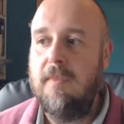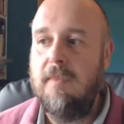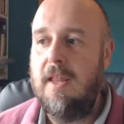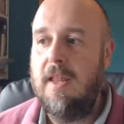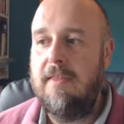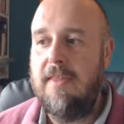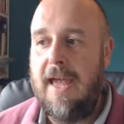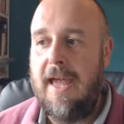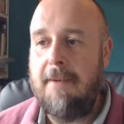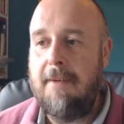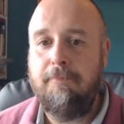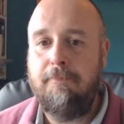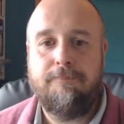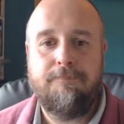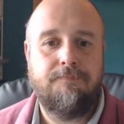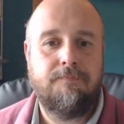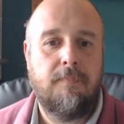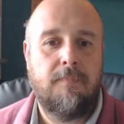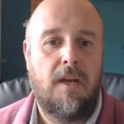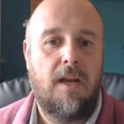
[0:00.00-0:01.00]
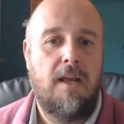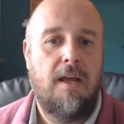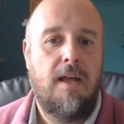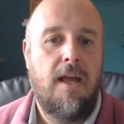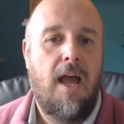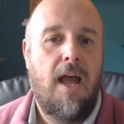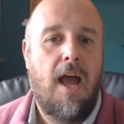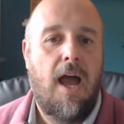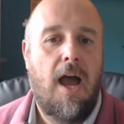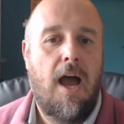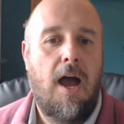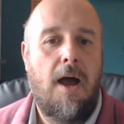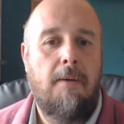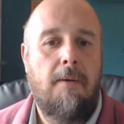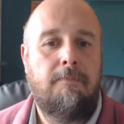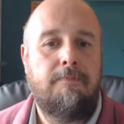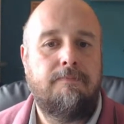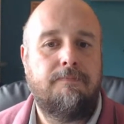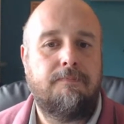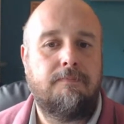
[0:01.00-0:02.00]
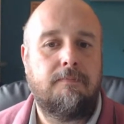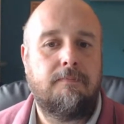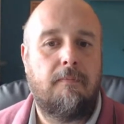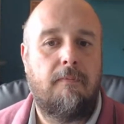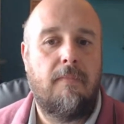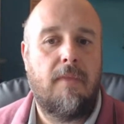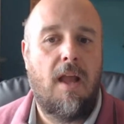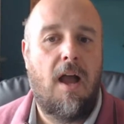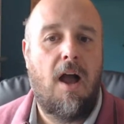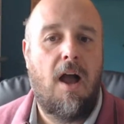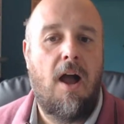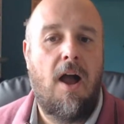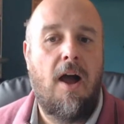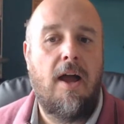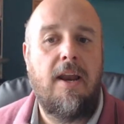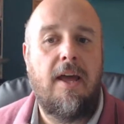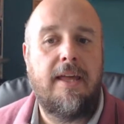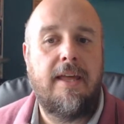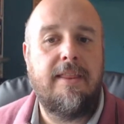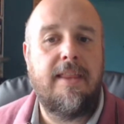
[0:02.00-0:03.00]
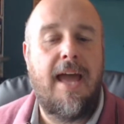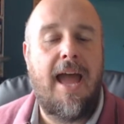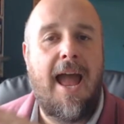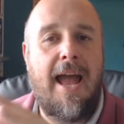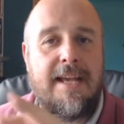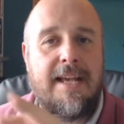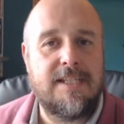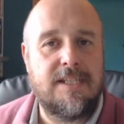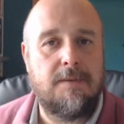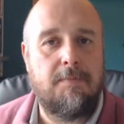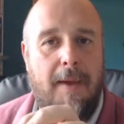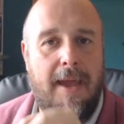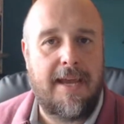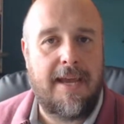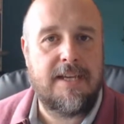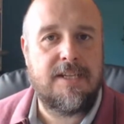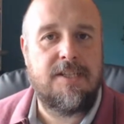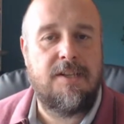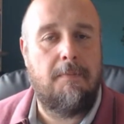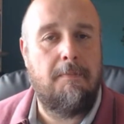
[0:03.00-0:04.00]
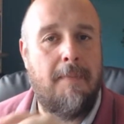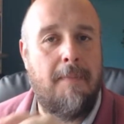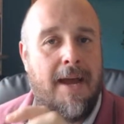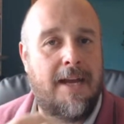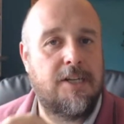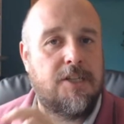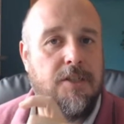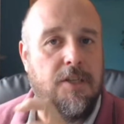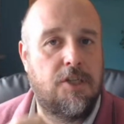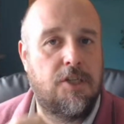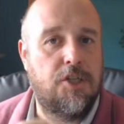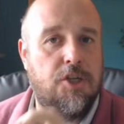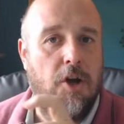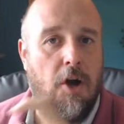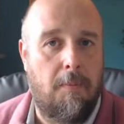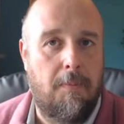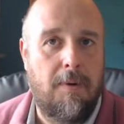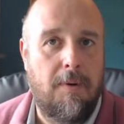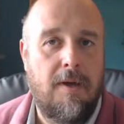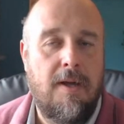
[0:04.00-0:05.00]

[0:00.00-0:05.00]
Then highlight the aspects that match the job.